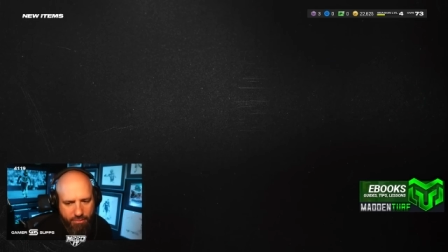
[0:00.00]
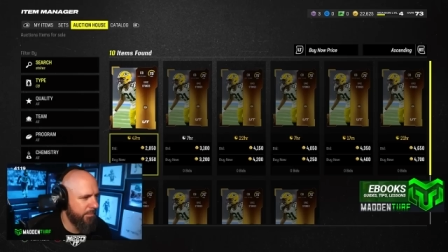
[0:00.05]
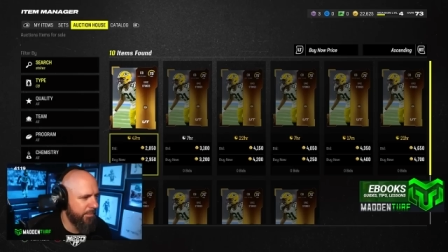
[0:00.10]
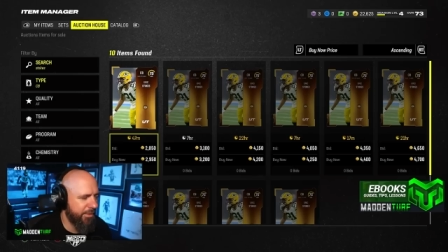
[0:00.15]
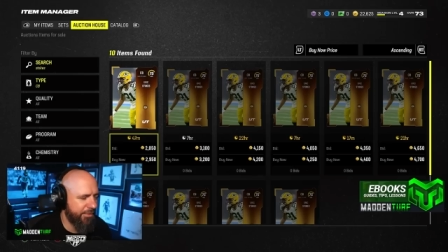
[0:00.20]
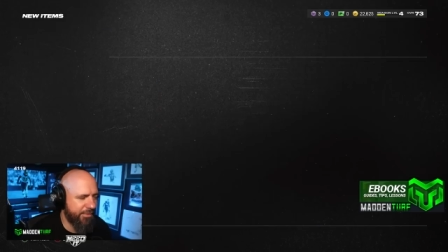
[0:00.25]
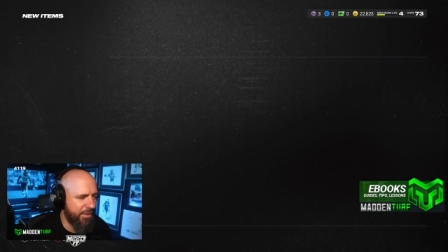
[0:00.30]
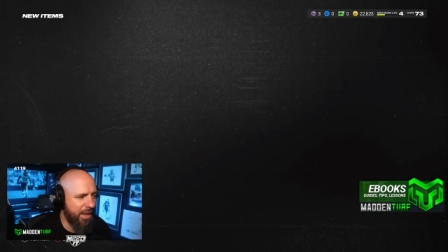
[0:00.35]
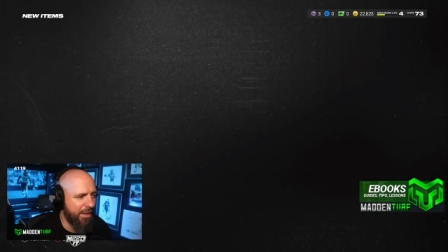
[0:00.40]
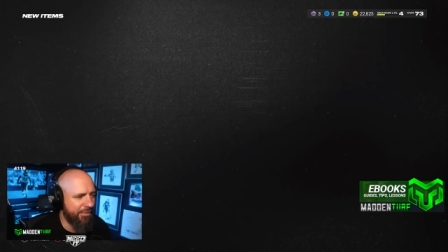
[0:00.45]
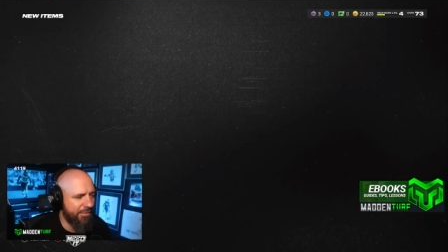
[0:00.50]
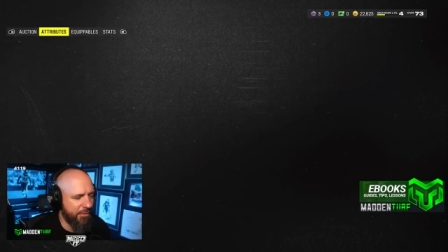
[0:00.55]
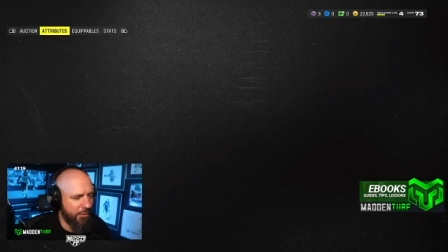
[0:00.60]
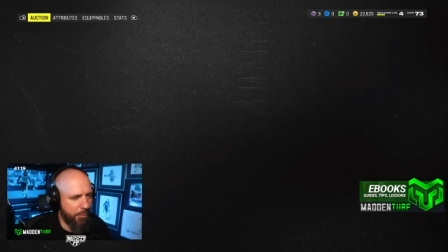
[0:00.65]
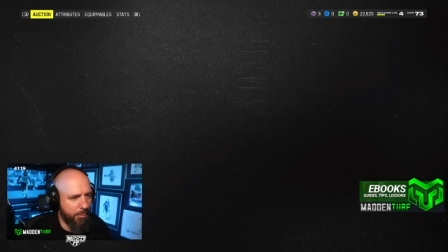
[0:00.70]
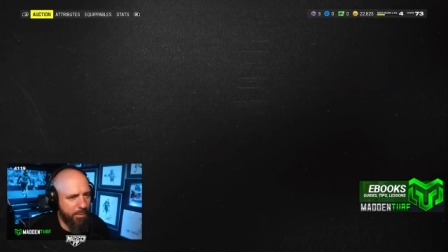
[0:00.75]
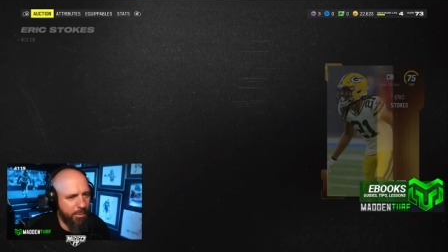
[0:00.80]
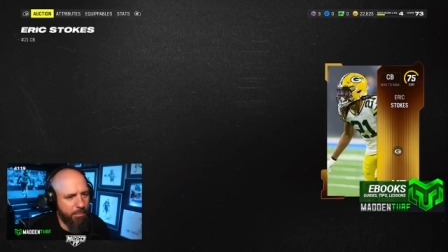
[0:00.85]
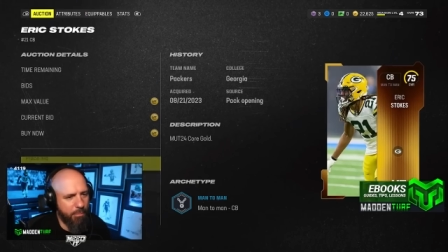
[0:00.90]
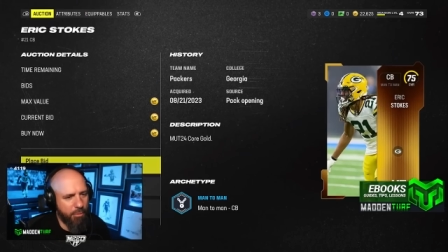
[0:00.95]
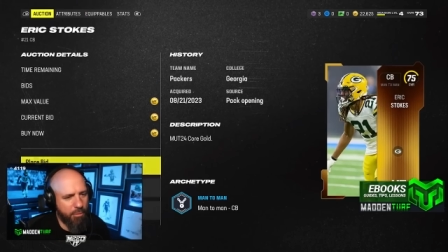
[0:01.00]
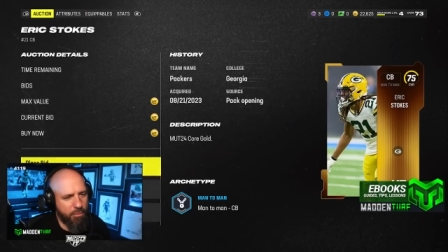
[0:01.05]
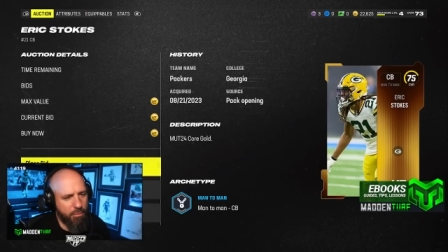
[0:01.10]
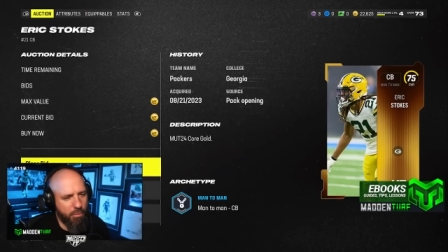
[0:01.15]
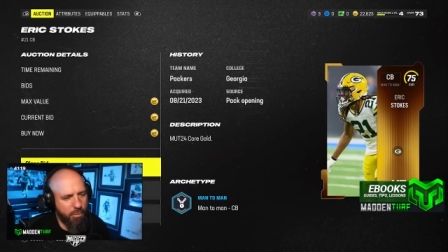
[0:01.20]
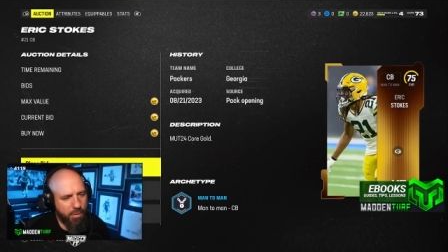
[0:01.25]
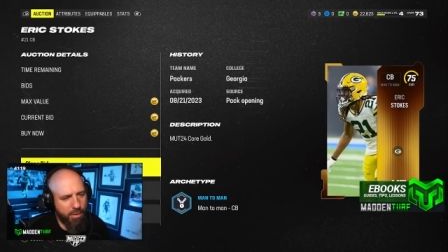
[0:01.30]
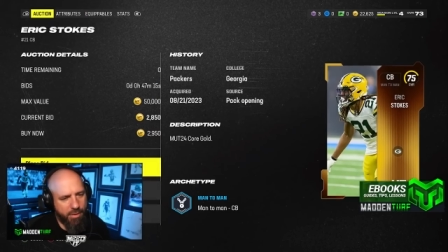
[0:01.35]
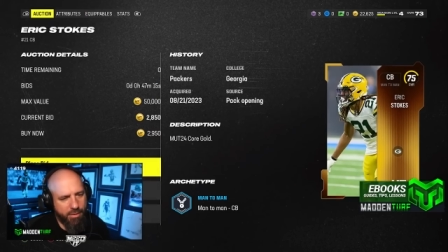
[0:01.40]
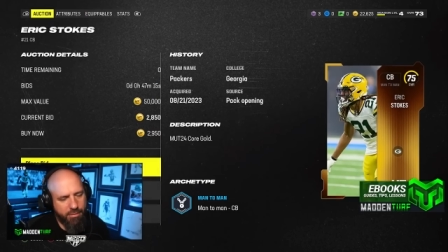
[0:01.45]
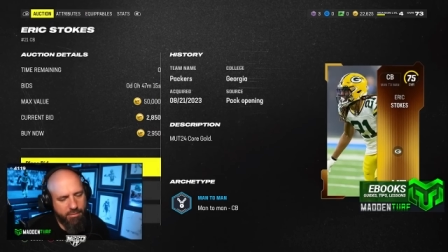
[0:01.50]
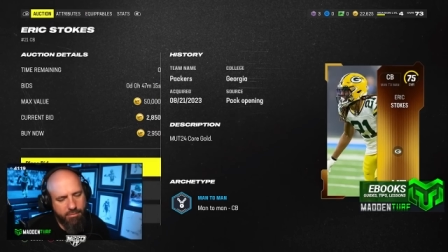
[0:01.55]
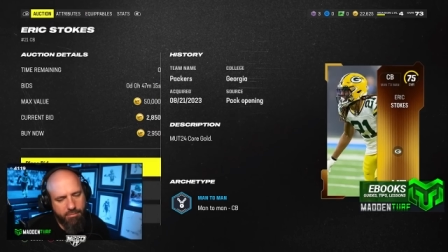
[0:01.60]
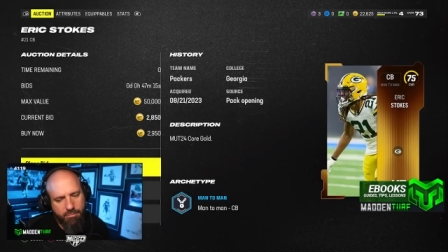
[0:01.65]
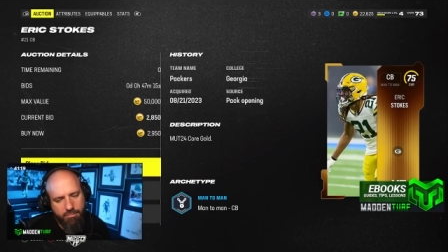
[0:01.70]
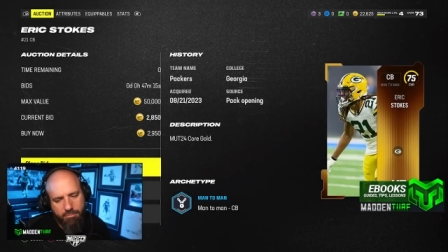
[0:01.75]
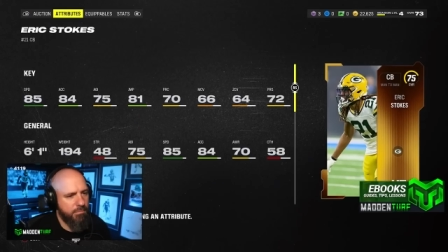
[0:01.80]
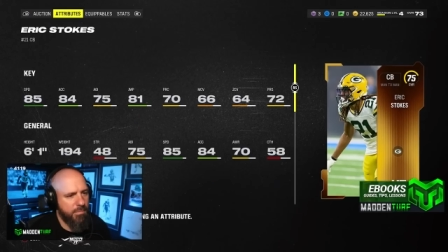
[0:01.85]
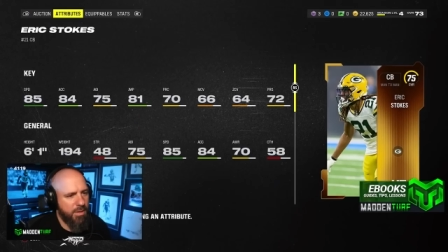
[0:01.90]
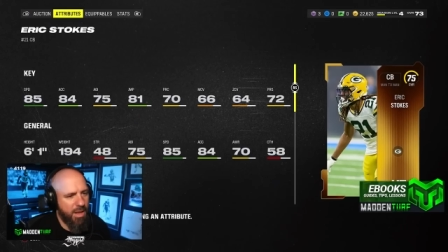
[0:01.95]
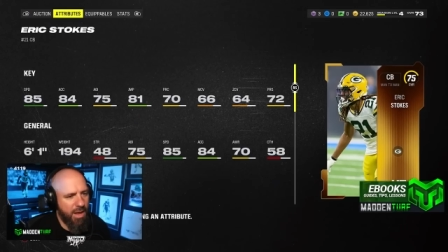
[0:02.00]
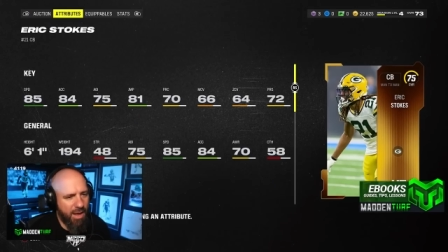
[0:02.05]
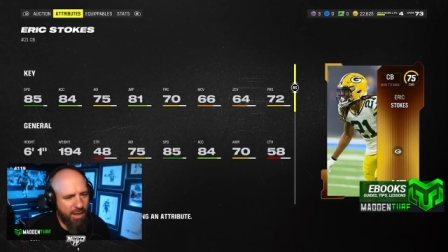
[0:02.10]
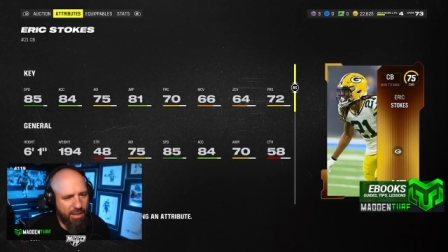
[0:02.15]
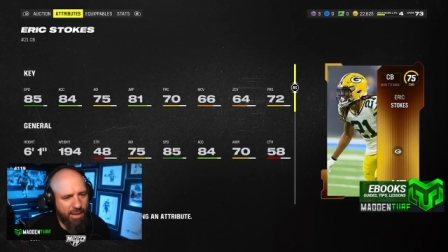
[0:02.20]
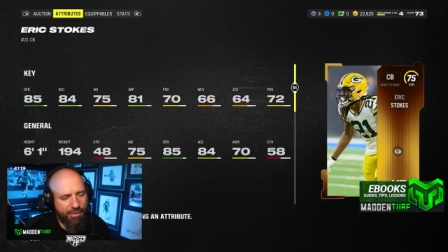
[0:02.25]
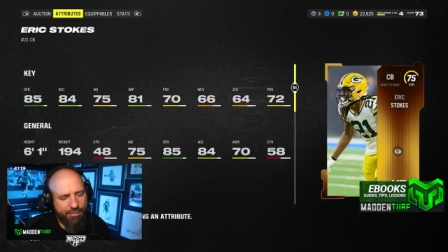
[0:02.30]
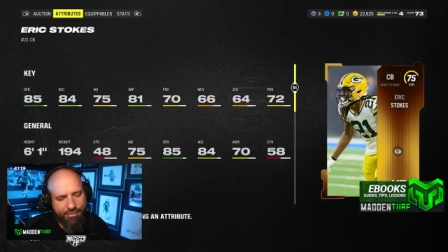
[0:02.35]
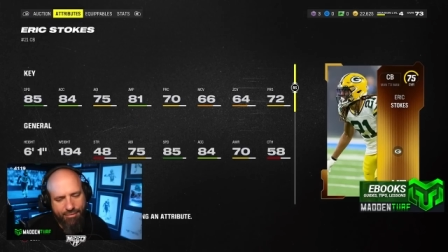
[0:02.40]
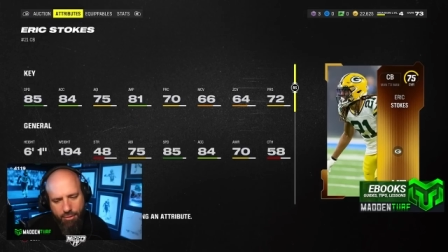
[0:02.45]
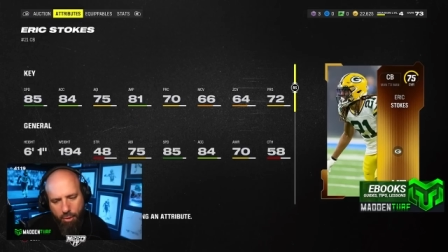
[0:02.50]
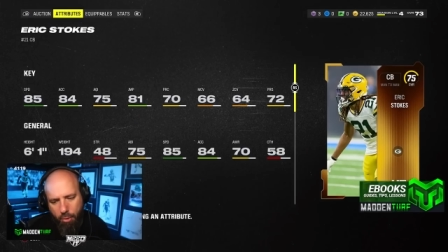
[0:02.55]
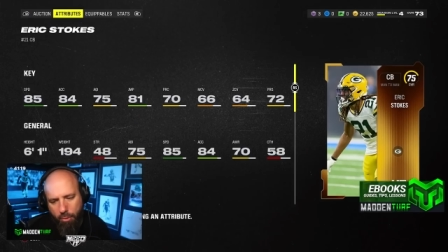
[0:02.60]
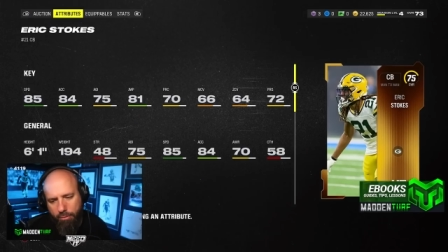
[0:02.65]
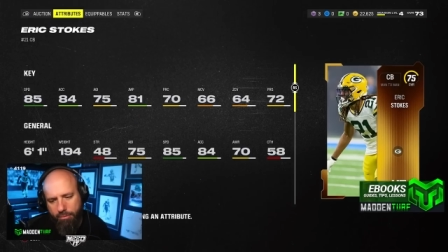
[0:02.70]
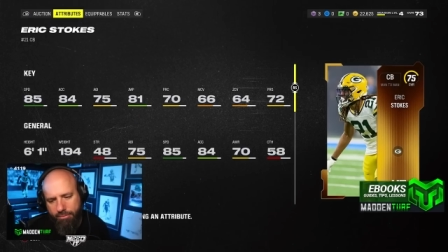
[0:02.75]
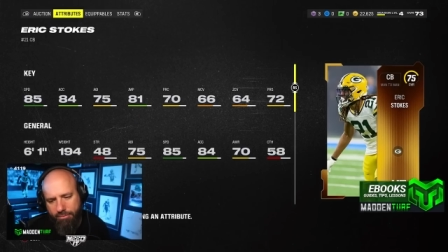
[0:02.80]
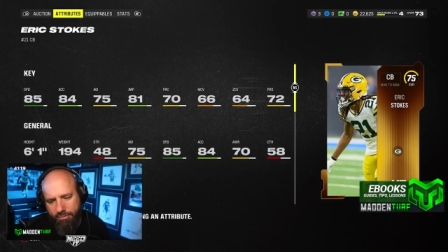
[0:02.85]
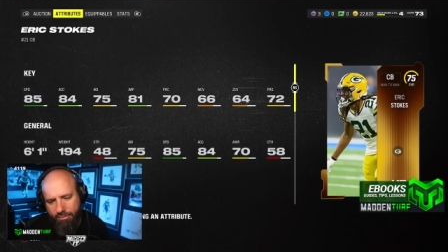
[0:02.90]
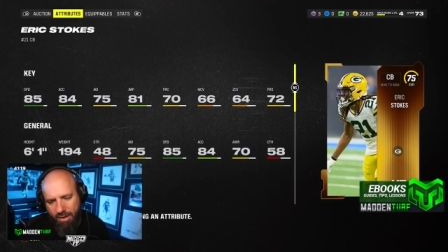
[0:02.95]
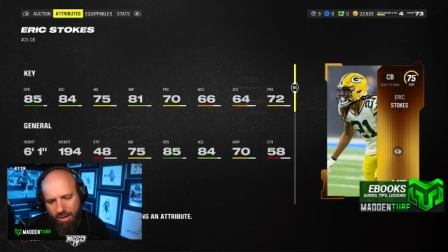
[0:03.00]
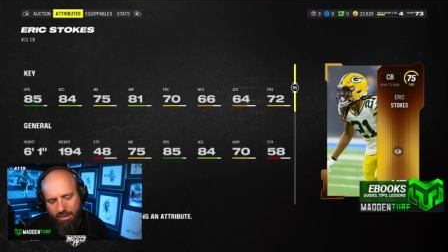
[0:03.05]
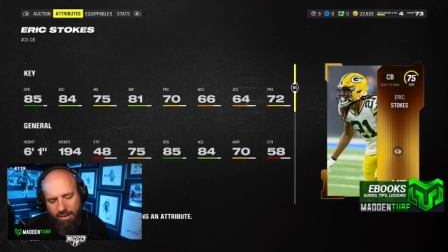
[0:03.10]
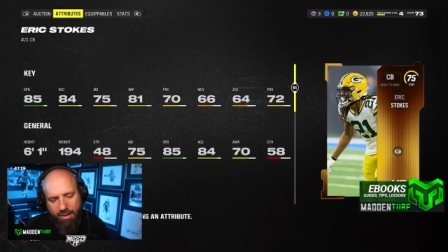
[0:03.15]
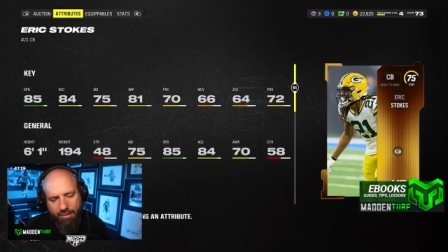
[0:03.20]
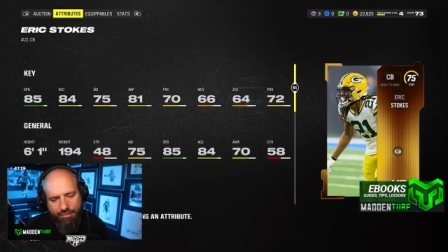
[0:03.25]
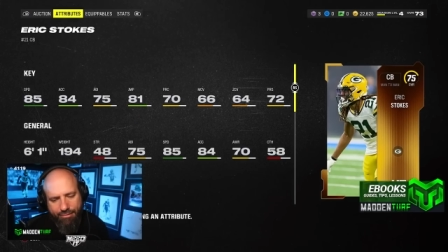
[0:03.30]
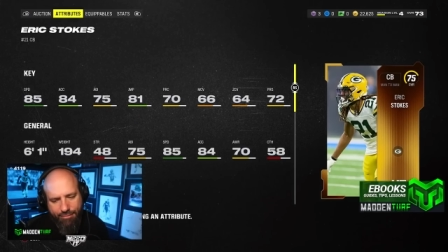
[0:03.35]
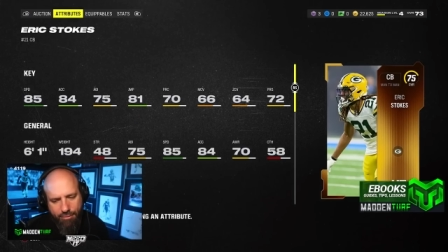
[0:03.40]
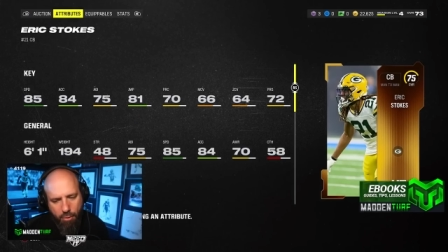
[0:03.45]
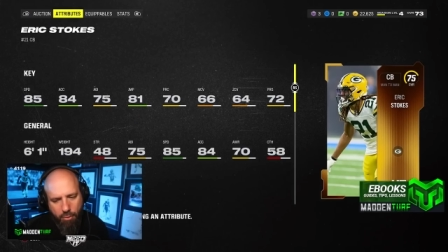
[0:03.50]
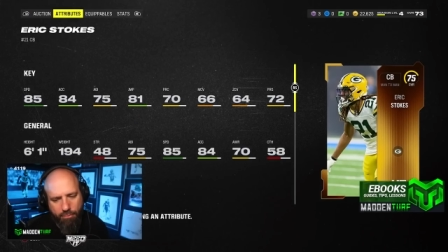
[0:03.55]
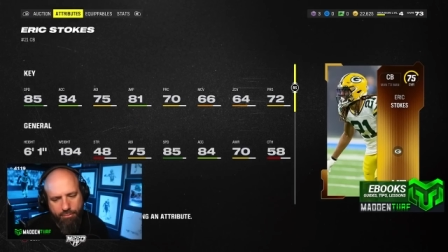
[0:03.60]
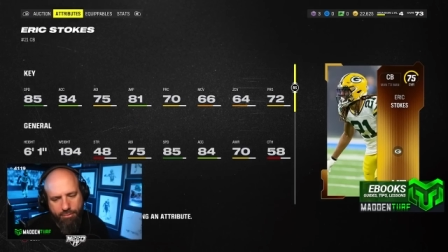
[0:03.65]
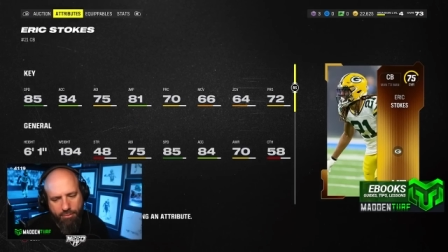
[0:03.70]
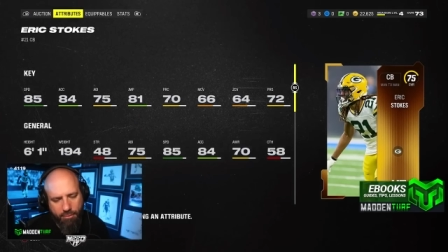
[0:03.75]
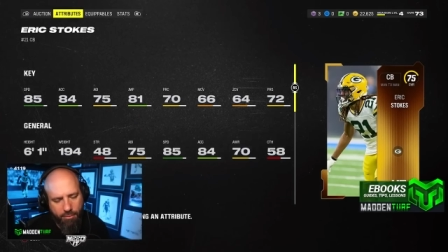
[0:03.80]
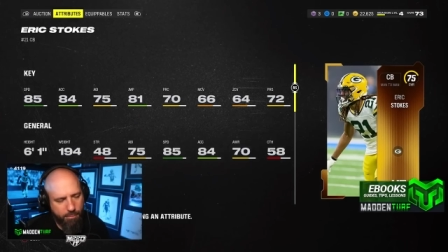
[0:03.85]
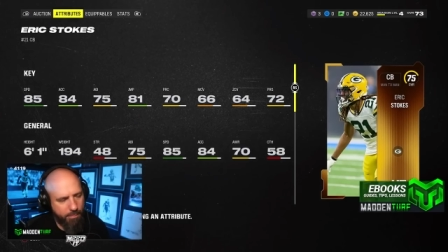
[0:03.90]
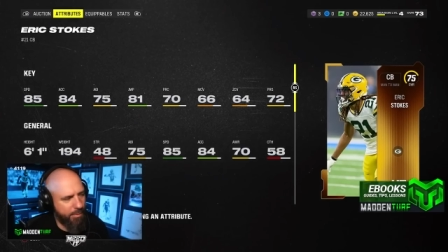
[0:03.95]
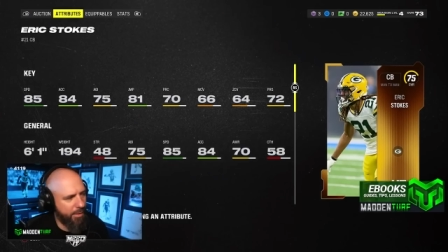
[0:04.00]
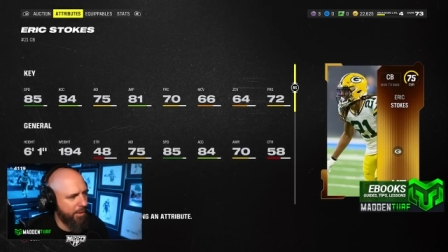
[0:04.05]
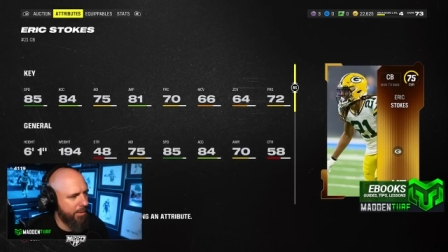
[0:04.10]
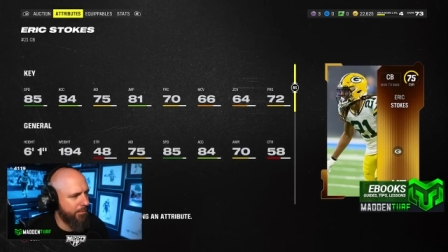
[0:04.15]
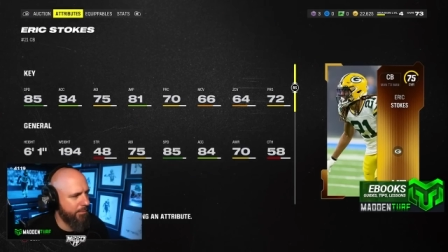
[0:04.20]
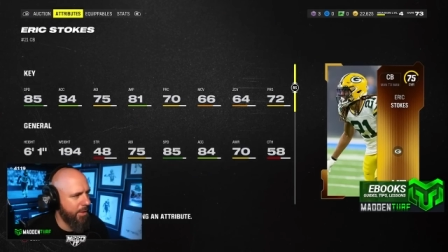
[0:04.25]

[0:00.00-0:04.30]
This guy's a little bit more coin. I like Stokes. I like Stokes a little bit.